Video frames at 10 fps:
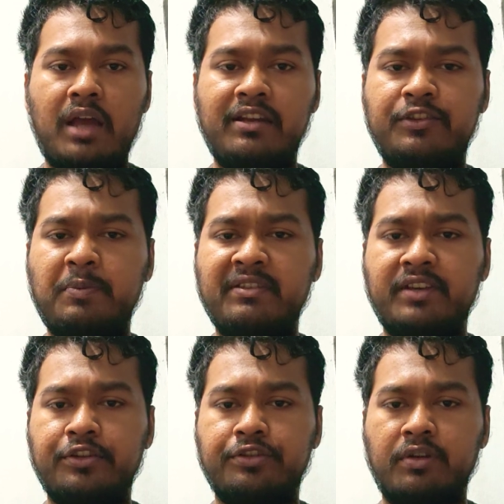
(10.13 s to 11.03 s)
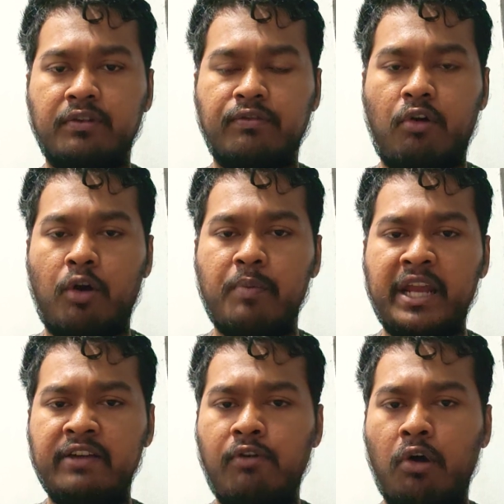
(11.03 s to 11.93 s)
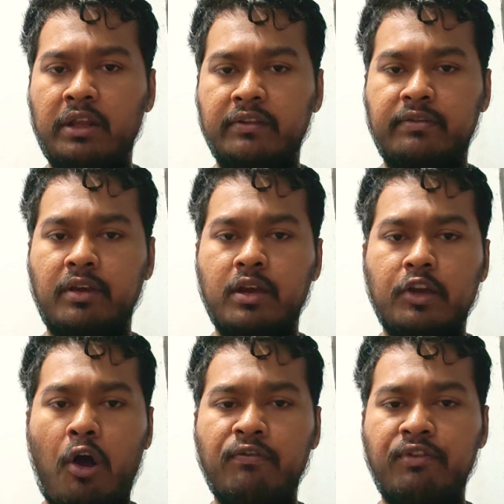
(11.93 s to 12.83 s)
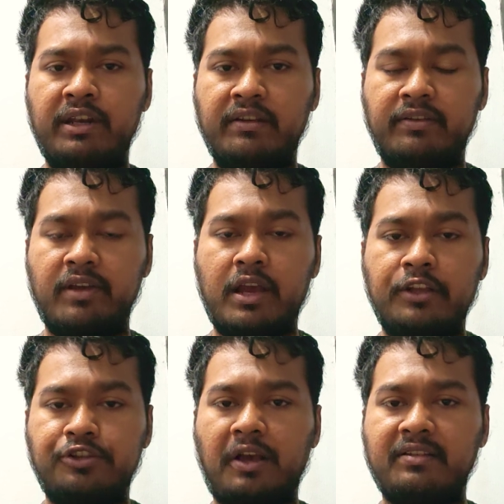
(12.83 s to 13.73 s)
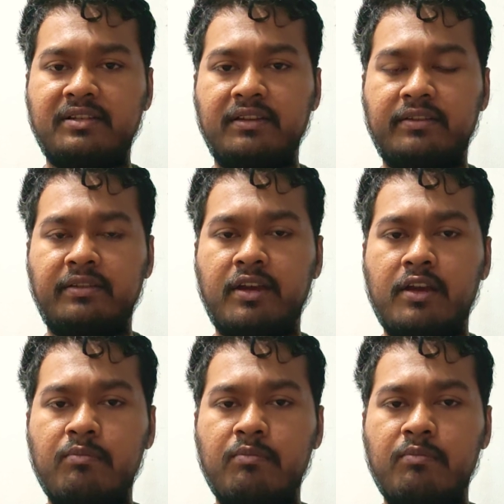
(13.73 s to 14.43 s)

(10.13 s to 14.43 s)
a disposition for benevolence, confidence, justice."